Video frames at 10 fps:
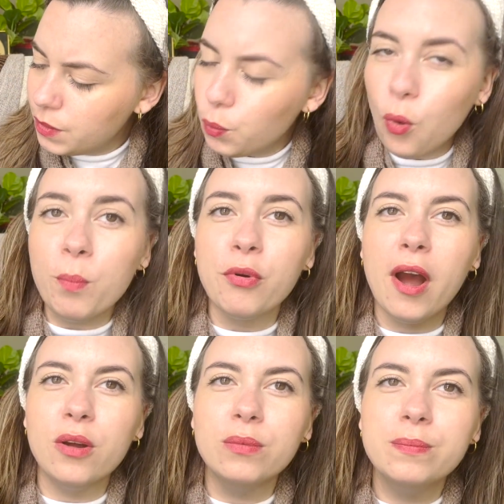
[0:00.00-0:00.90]
warm
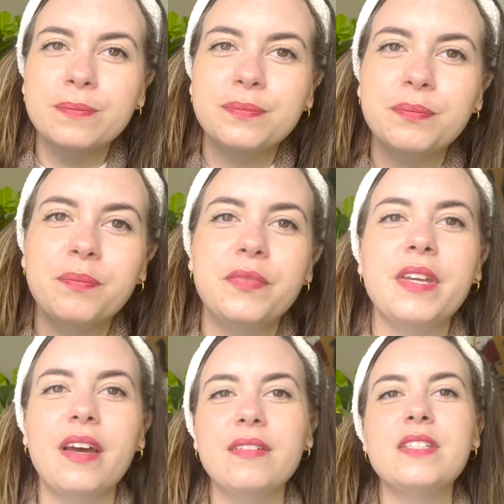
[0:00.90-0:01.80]
brown.
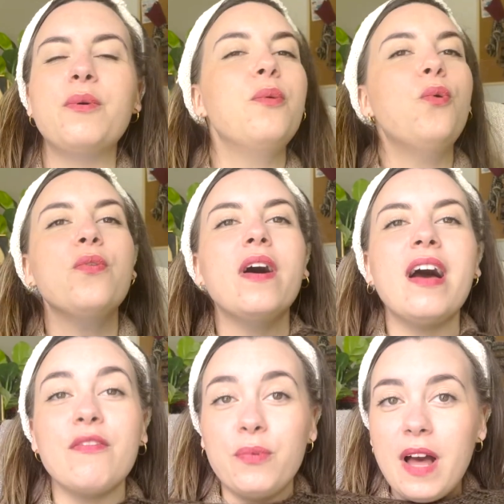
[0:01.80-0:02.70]
Yeah, so I
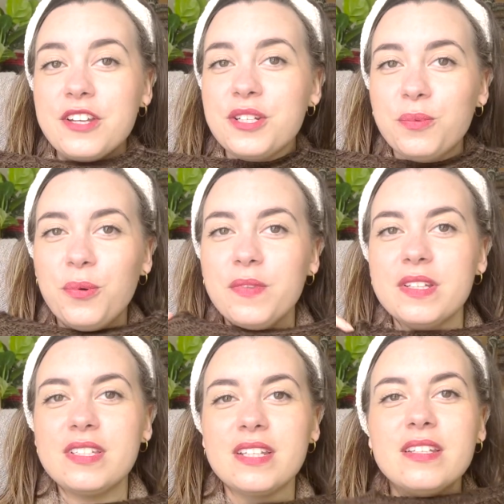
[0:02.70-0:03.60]
have actually worn
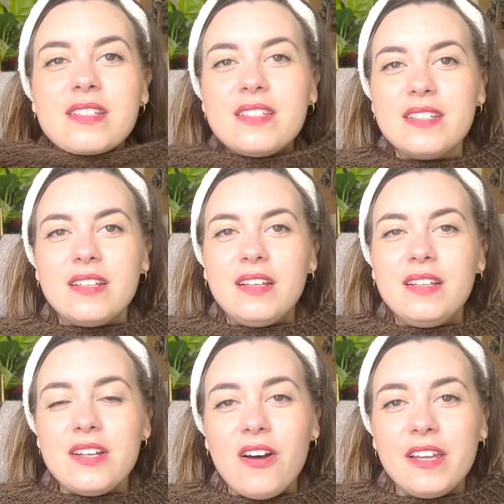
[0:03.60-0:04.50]
this since
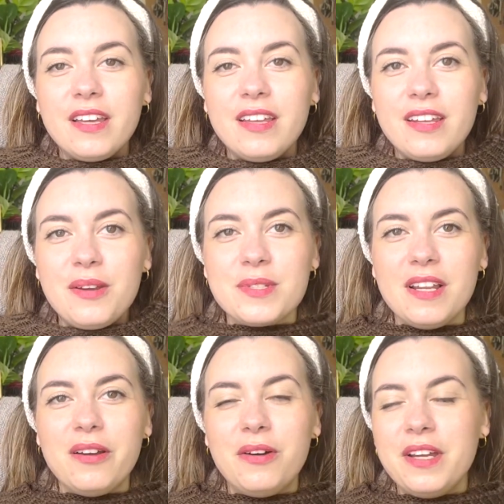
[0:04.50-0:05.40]
dyeing it, and I was
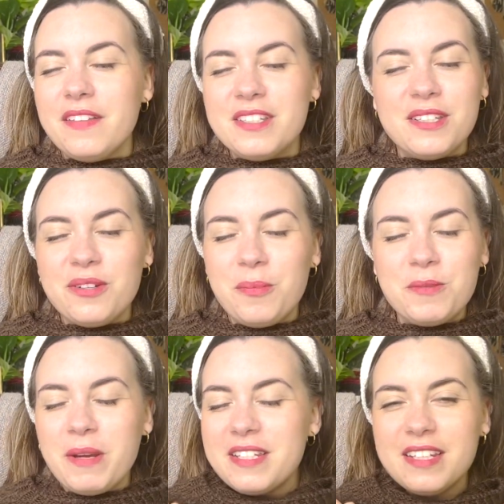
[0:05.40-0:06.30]
like, oh yeah, this is so much
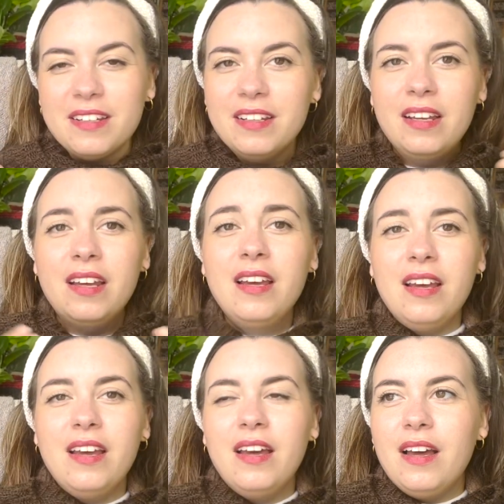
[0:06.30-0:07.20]
better.
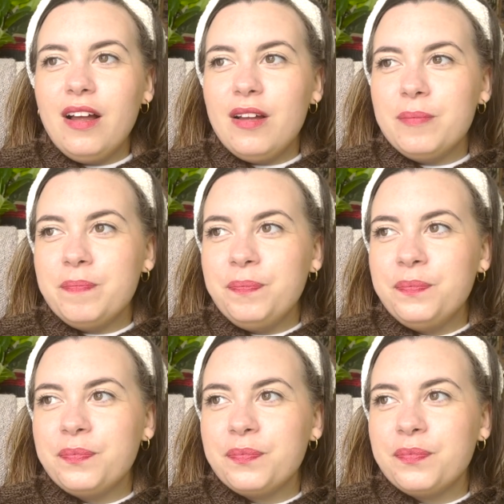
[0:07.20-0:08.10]

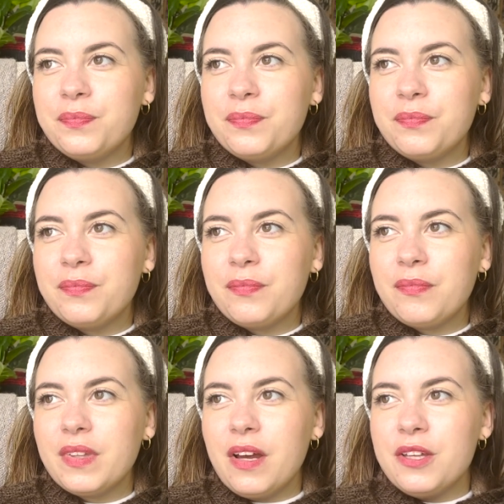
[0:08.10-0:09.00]

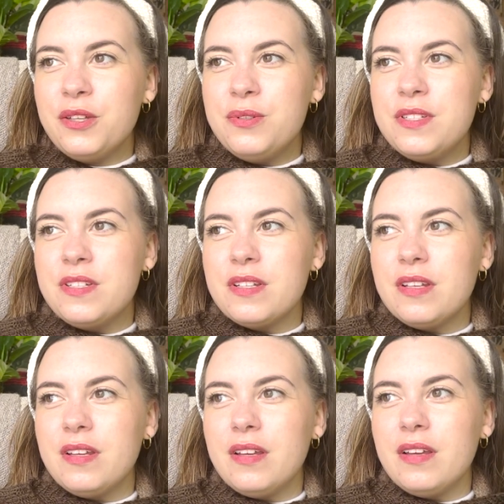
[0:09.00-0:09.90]
I used
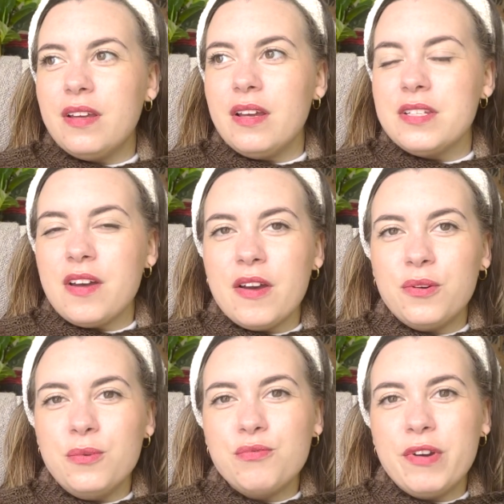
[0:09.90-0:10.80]
a dye
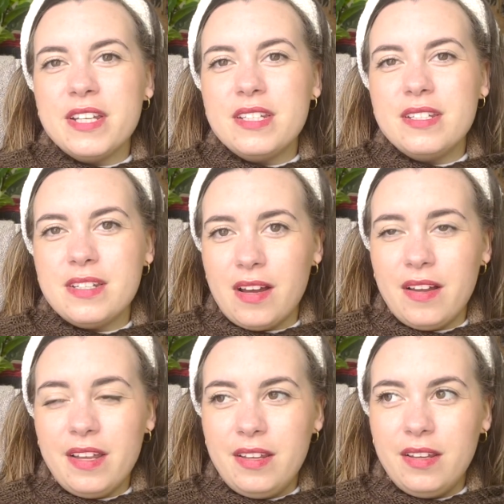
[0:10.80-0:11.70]
called Rit
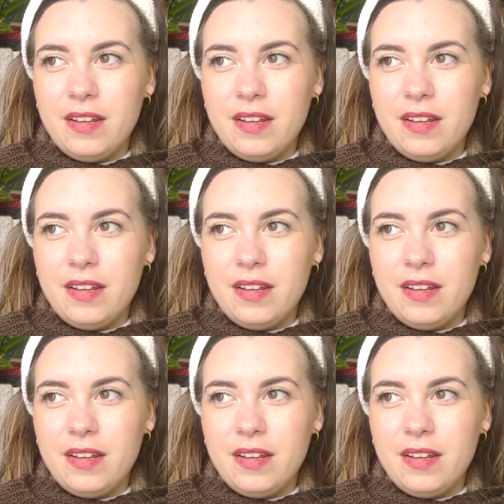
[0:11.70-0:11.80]
dye,